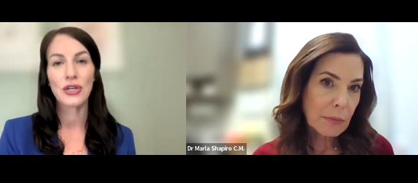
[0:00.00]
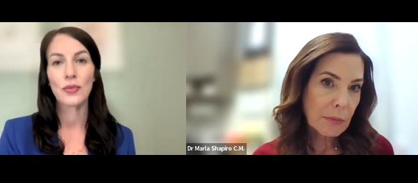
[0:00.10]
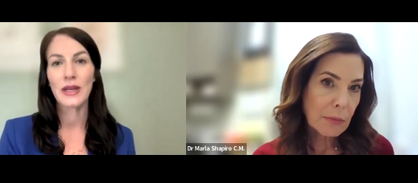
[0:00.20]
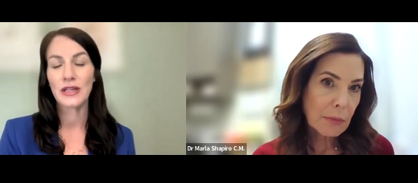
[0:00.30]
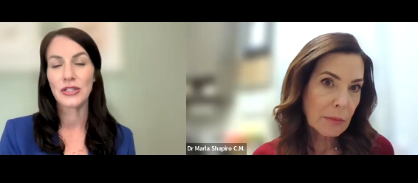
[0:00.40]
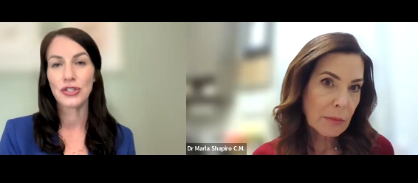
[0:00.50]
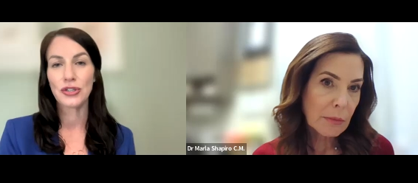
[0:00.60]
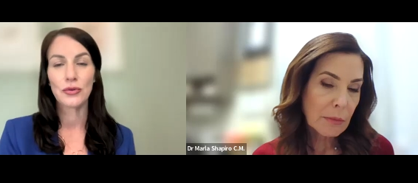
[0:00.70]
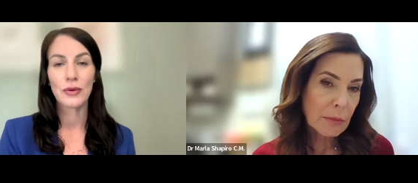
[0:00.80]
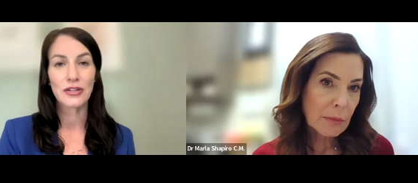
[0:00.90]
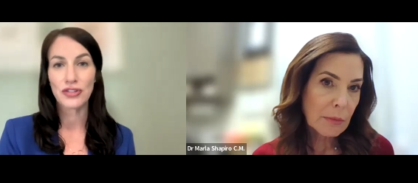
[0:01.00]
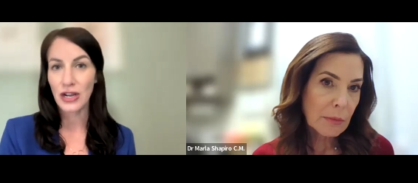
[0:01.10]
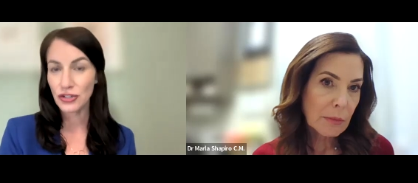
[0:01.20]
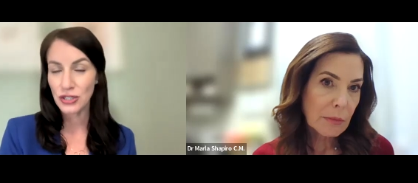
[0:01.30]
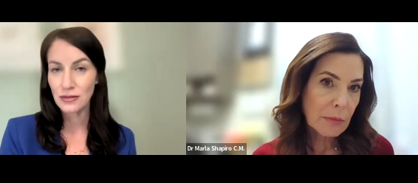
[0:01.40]
Speaker 1: So we can do
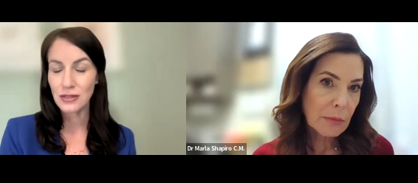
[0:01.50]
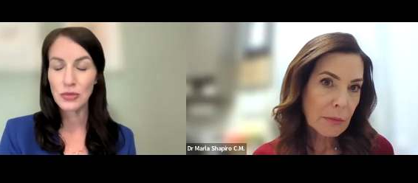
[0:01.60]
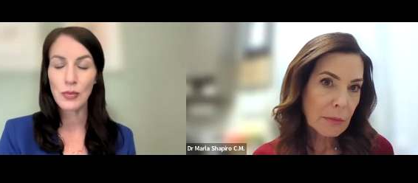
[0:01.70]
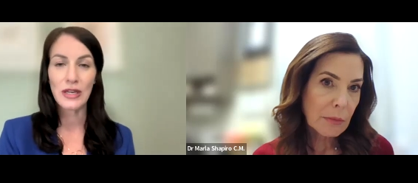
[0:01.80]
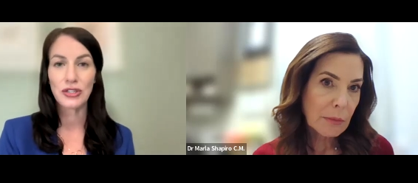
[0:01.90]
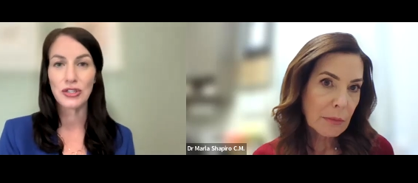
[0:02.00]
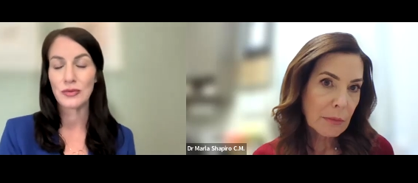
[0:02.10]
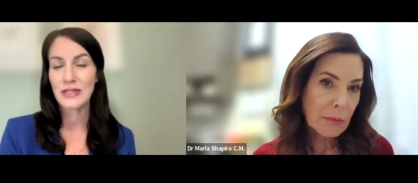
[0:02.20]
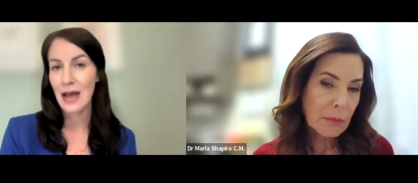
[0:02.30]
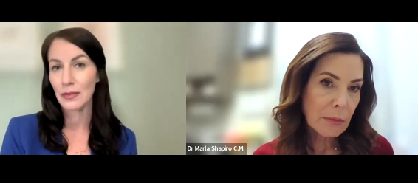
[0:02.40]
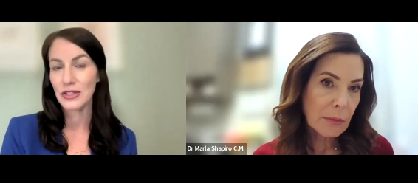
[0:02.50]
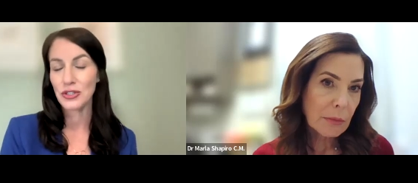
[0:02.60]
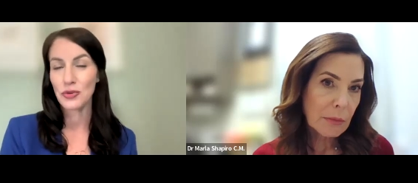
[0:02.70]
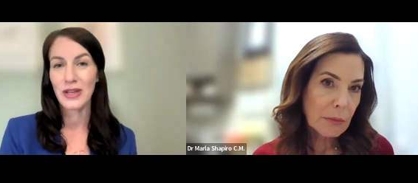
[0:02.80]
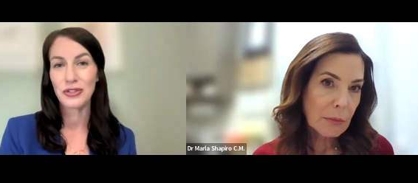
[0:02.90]
injections, we can do tablets,
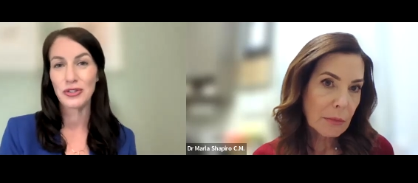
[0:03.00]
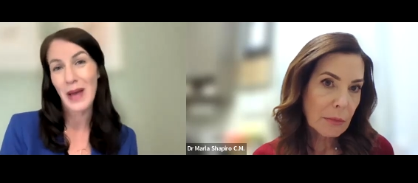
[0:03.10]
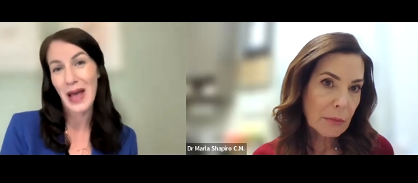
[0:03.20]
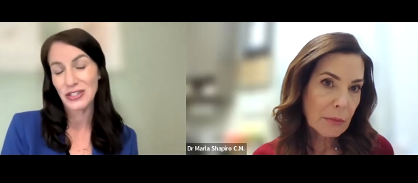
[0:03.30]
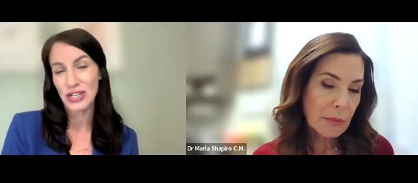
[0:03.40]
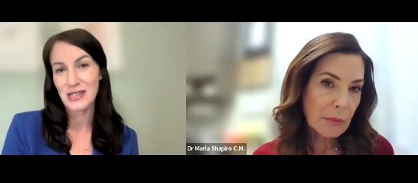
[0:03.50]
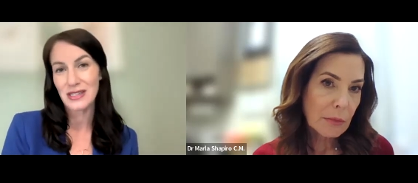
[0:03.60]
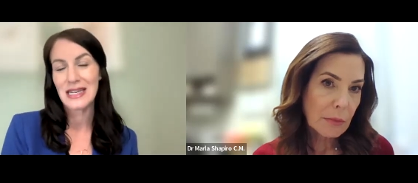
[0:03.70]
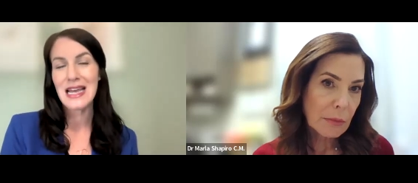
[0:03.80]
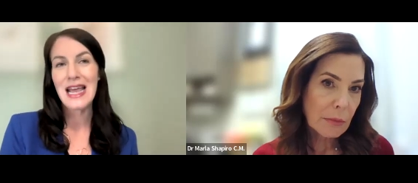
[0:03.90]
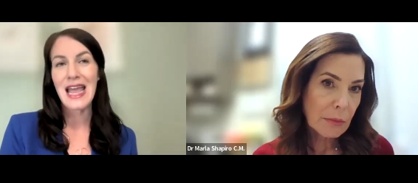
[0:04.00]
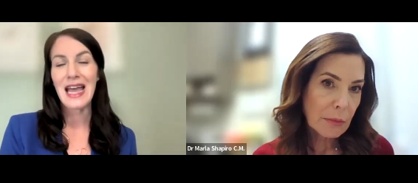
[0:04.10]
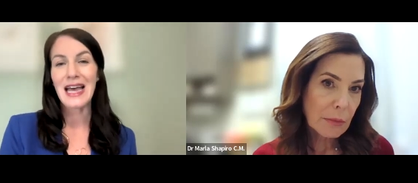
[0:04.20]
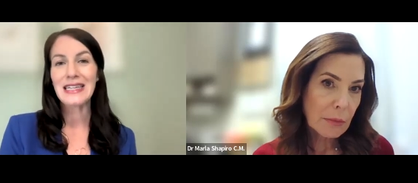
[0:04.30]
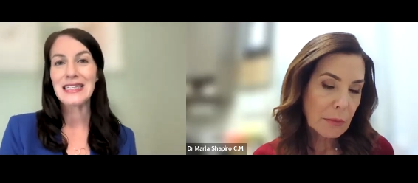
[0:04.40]
or we can do patches.
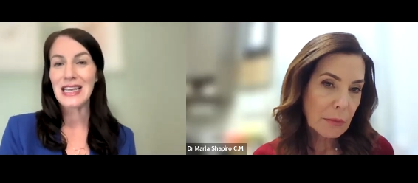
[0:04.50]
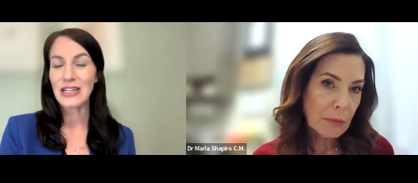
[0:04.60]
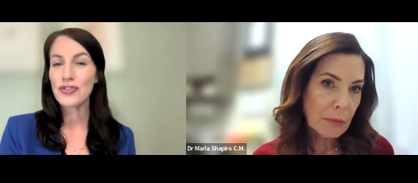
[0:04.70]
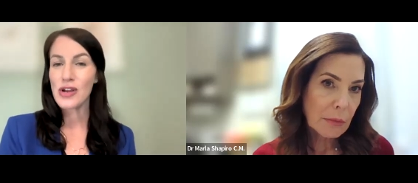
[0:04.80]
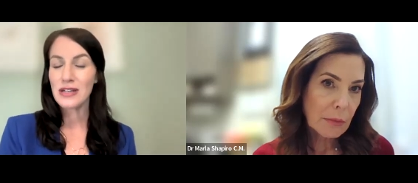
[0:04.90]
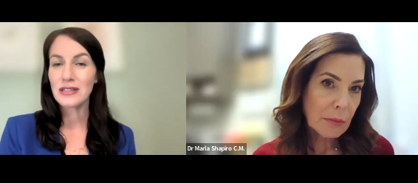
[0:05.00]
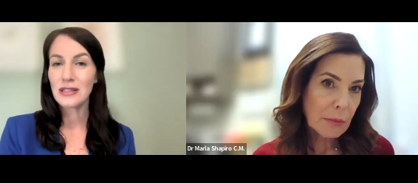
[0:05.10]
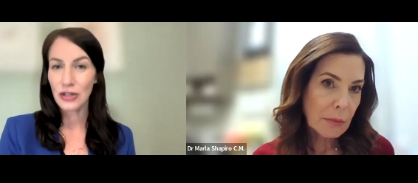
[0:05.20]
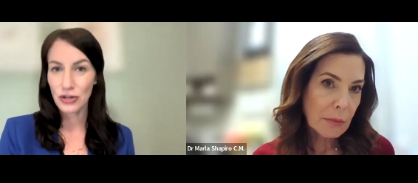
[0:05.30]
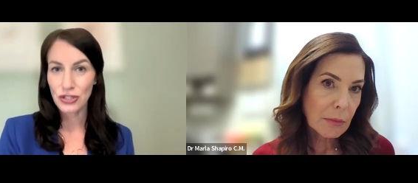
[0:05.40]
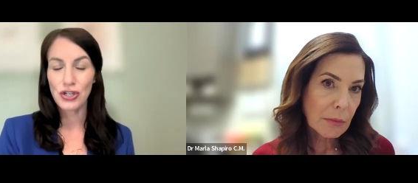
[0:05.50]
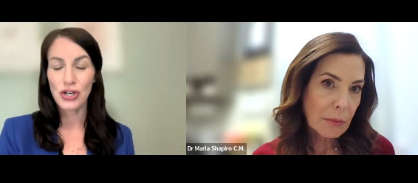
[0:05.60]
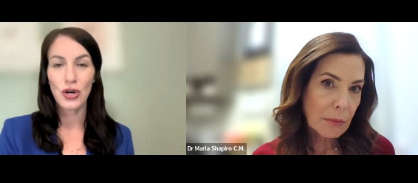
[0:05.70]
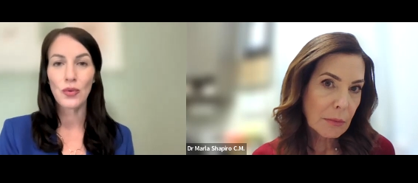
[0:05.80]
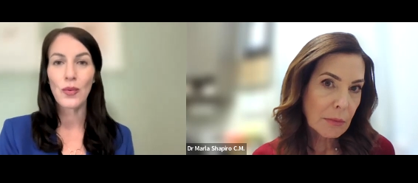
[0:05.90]
And in trans
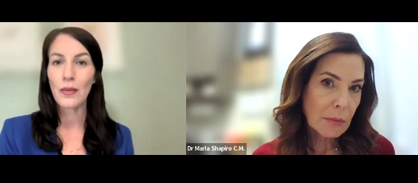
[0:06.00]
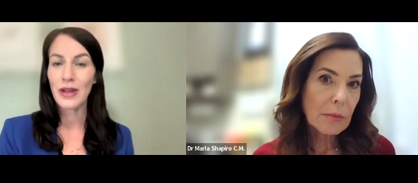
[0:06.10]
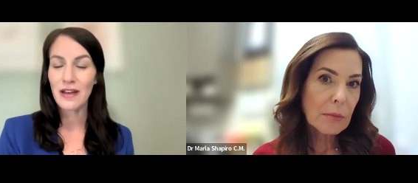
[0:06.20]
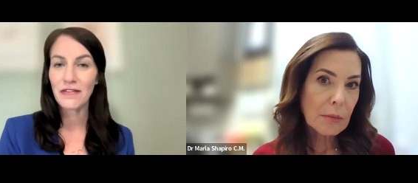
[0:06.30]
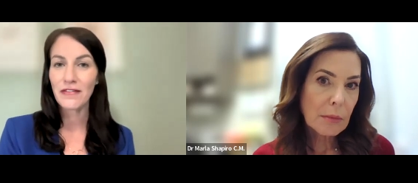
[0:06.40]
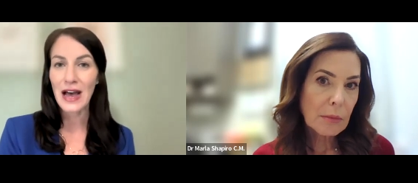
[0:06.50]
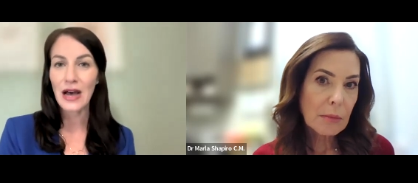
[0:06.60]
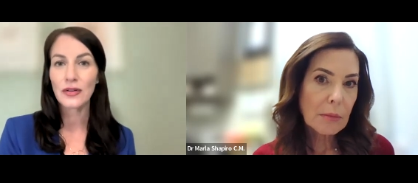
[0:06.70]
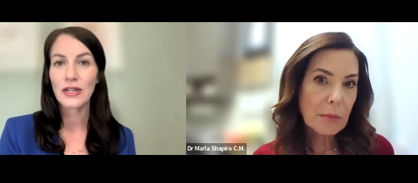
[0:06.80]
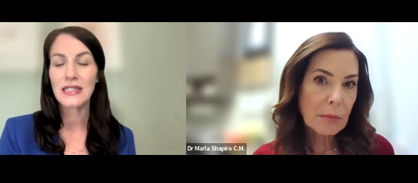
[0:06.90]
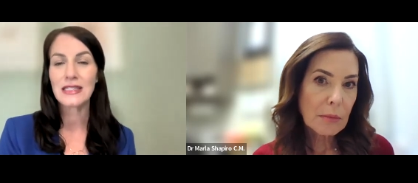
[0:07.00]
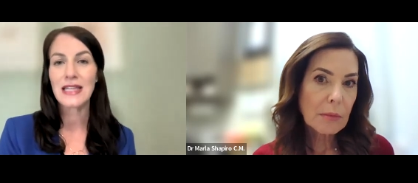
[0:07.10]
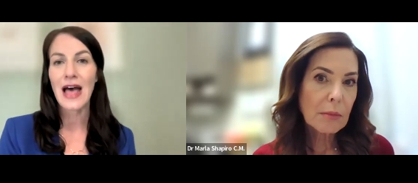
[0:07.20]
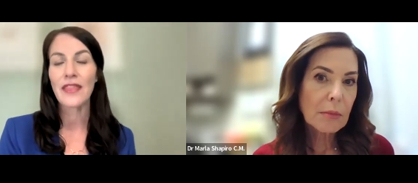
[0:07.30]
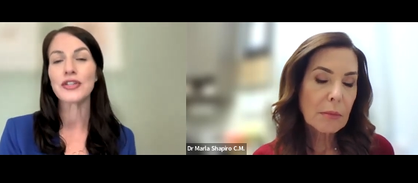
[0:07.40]
literature, what we have found is
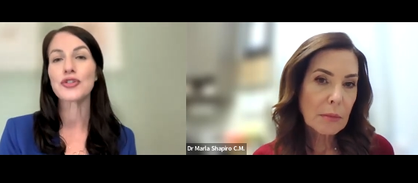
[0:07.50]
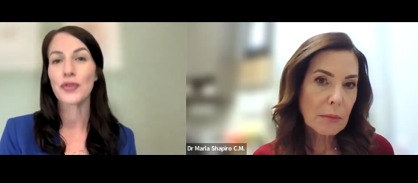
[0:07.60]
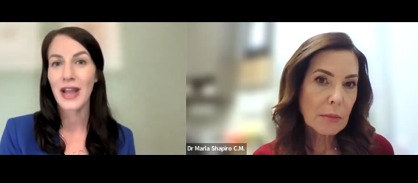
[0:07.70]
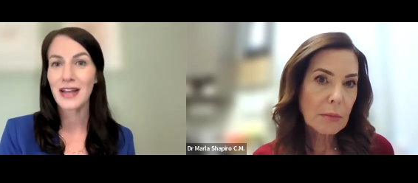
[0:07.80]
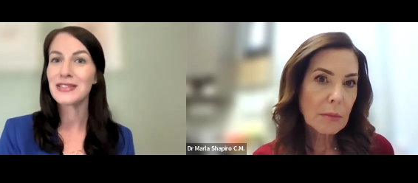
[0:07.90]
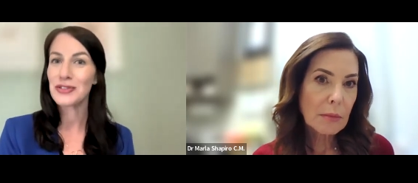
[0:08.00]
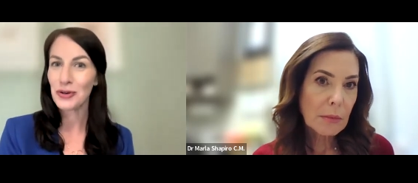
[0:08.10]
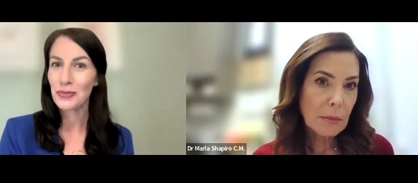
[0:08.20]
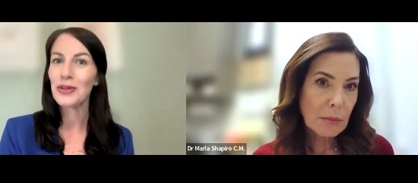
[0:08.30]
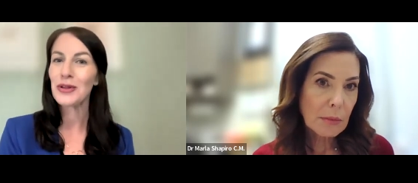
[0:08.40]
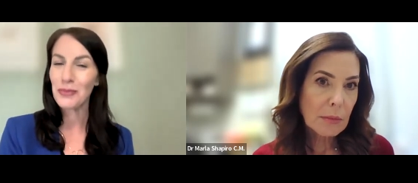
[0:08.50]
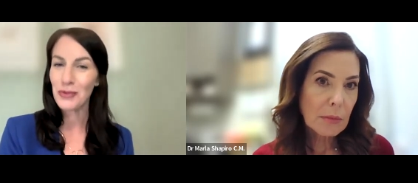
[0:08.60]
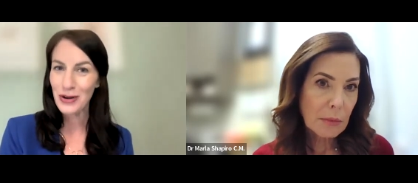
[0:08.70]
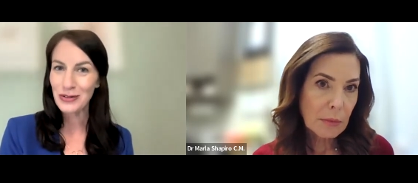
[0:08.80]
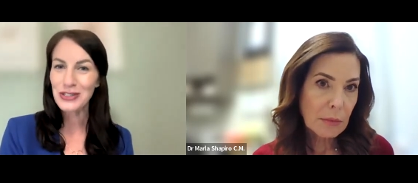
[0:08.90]
that the transdermal
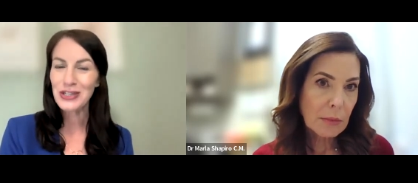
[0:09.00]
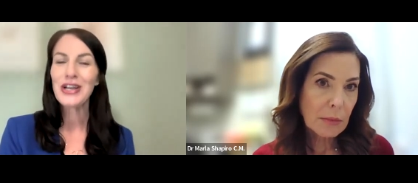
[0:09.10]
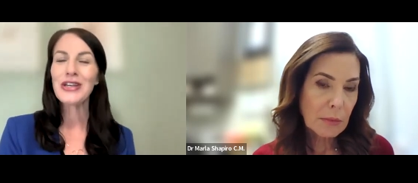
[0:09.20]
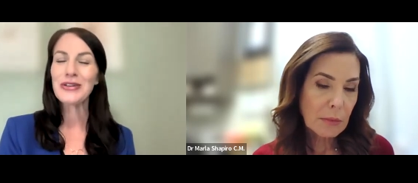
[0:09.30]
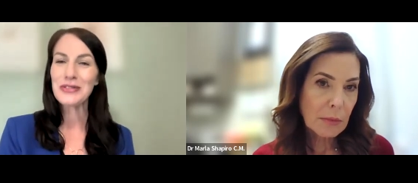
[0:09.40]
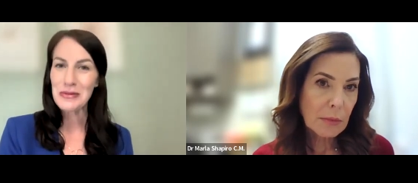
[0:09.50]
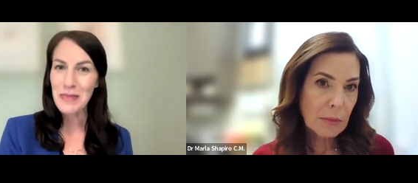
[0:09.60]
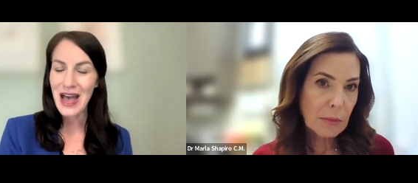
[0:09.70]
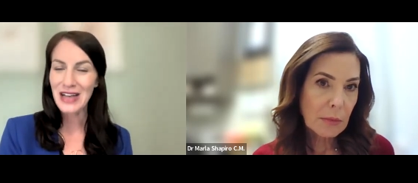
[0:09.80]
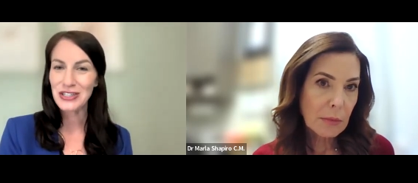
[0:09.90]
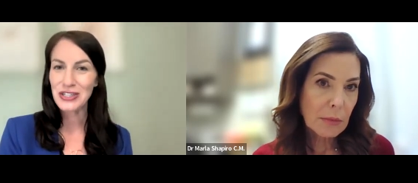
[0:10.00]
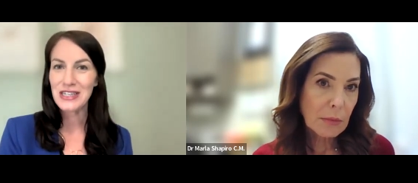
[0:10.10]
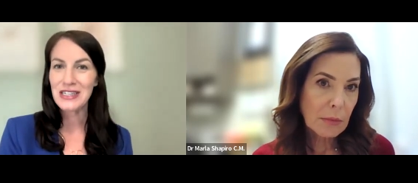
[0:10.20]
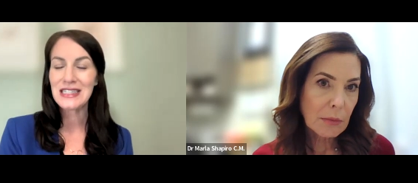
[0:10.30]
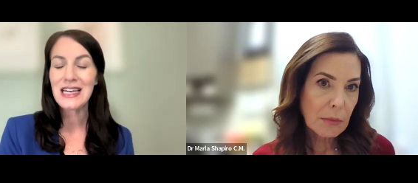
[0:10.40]
approach using
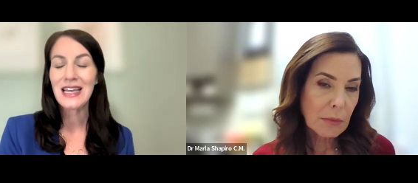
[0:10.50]
patches